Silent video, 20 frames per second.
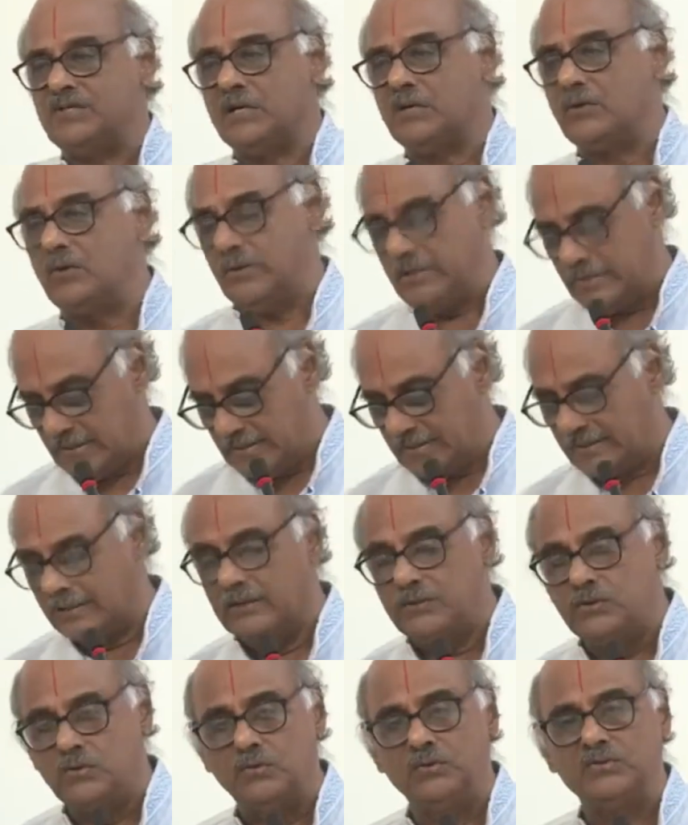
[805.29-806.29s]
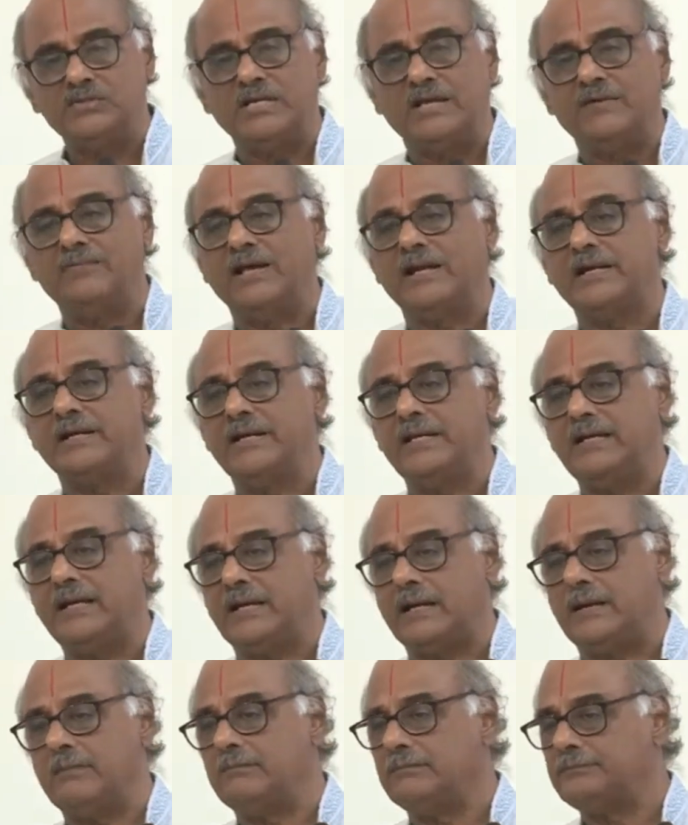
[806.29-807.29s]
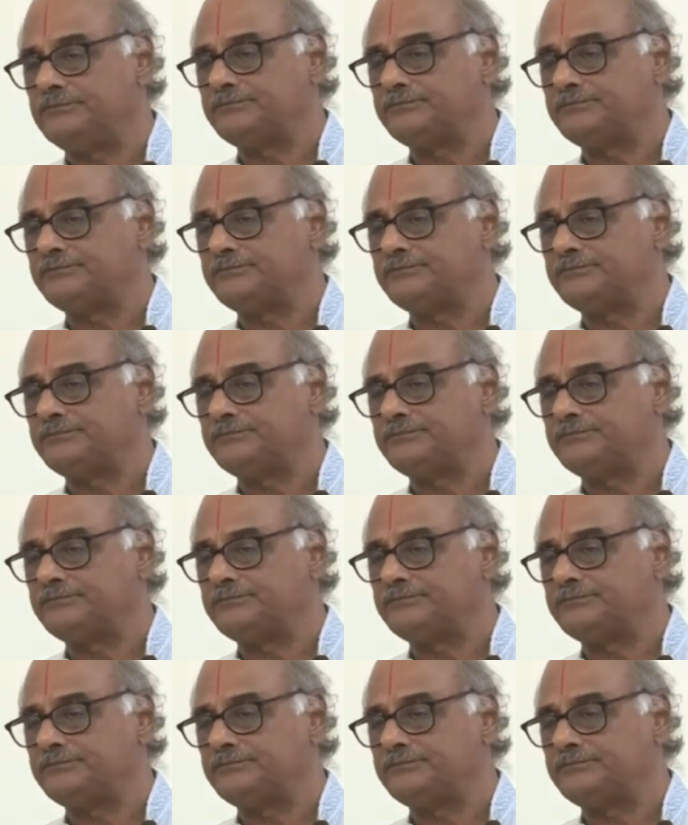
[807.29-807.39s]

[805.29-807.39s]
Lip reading: are going. Tools have already come.